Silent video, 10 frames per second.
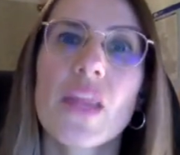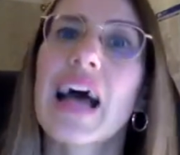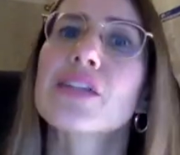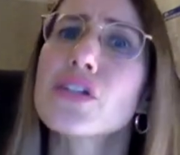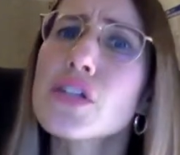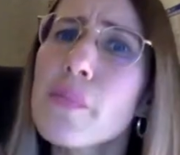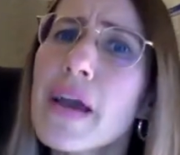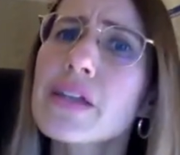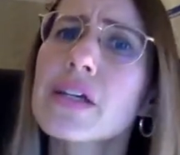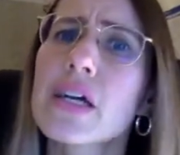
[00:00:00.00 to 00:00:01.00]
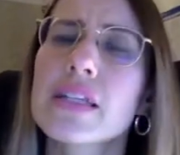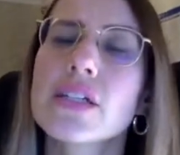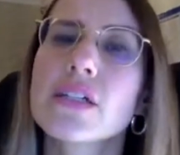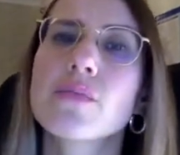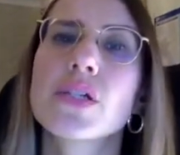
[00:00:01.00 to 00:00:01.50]
Anticipating a
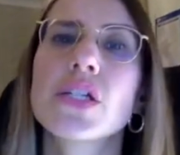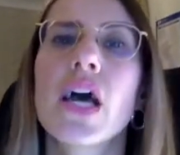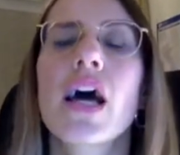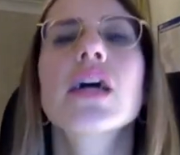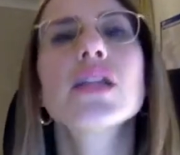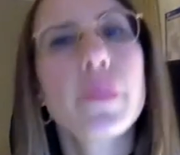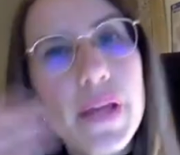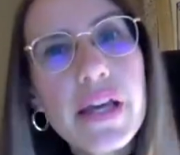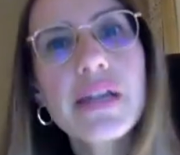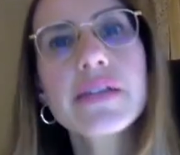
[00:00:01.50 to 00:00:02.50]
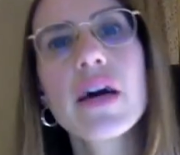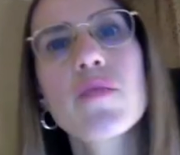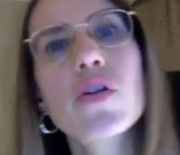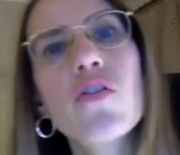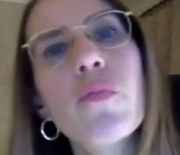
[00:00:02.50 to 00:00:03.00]
little bit, the biggest
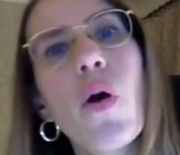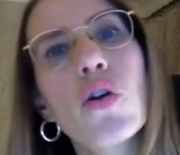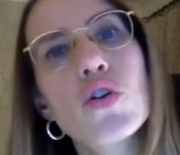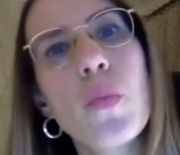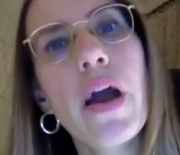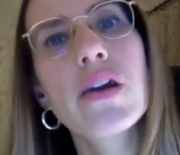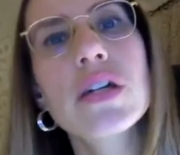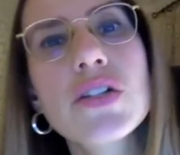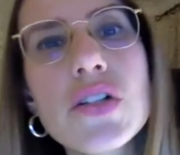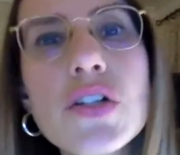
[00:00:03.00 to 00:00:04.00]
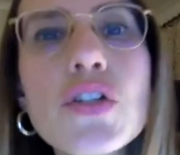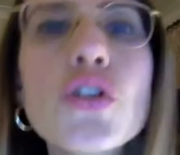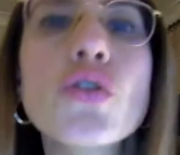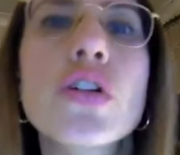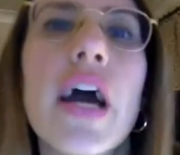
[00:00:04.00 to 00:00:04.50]
number of Polish migrants in
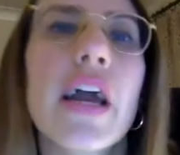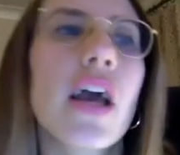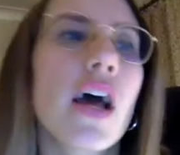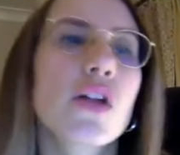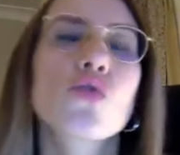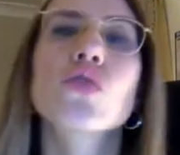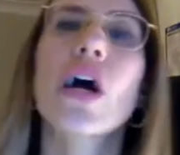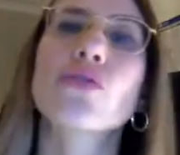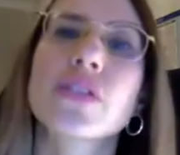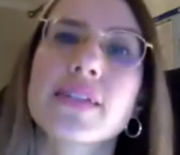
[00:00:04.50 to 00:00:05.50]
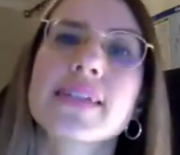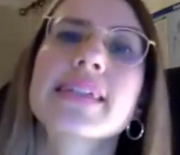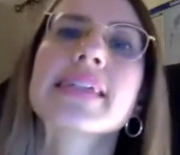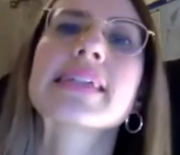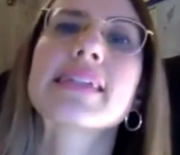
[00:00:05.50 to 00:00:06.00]
the UK,
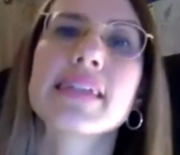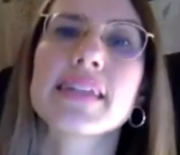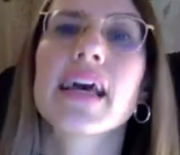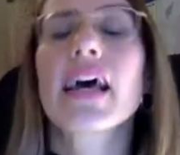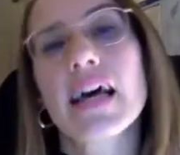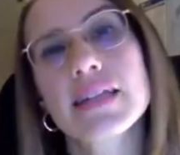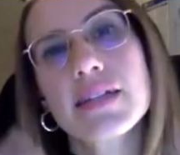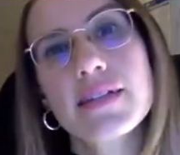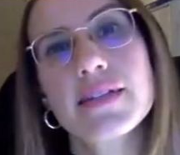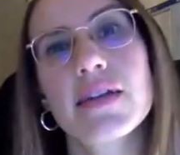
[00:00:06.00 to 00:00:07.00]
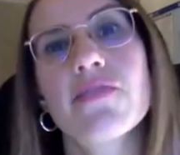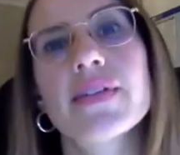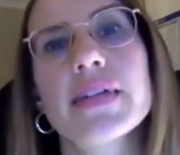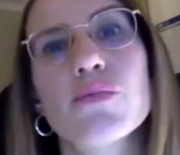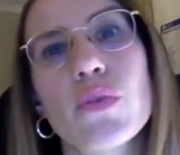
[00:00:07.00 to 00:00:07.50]
2016, and this is
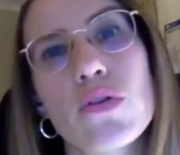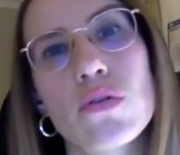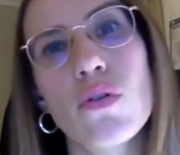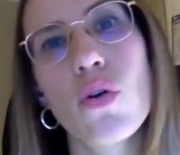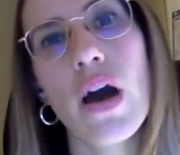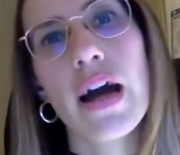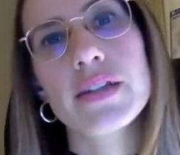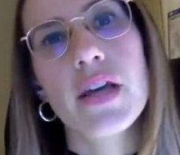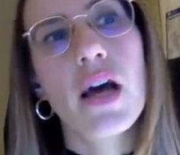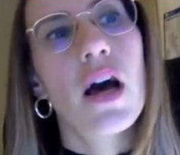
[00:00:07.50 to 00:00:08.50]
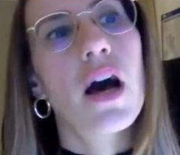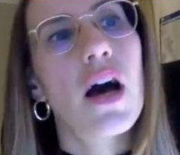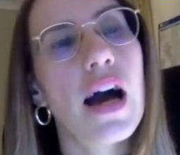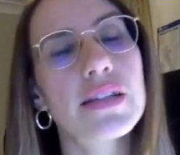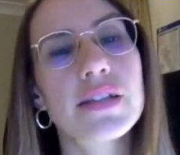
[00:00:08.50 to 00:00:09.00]
something that we will look at
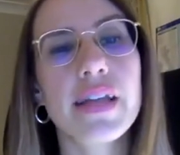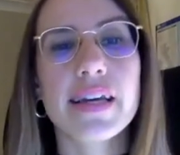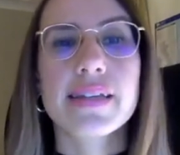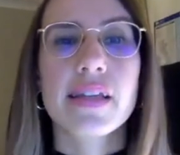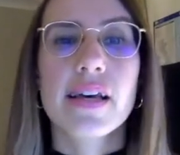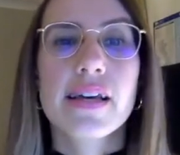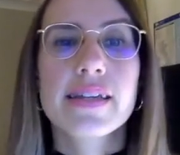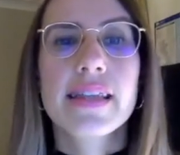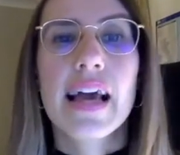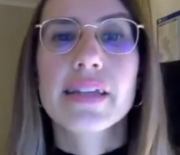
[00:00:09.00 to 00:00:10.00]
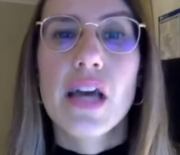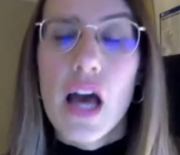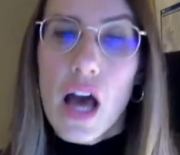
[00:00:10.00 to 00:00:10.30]
the next slide.